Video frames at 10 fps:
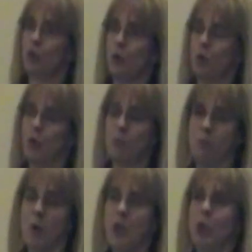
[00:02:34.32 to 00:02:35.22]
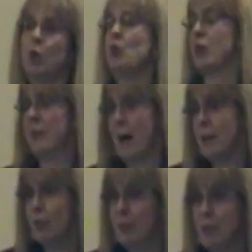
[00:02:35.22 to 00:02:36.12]
to use
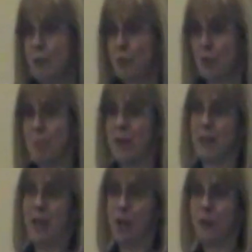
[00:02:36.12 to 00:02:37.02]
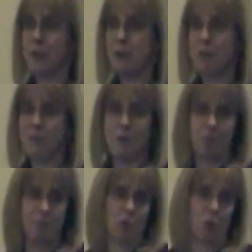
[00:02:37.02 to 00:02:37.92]
analogies from other areas,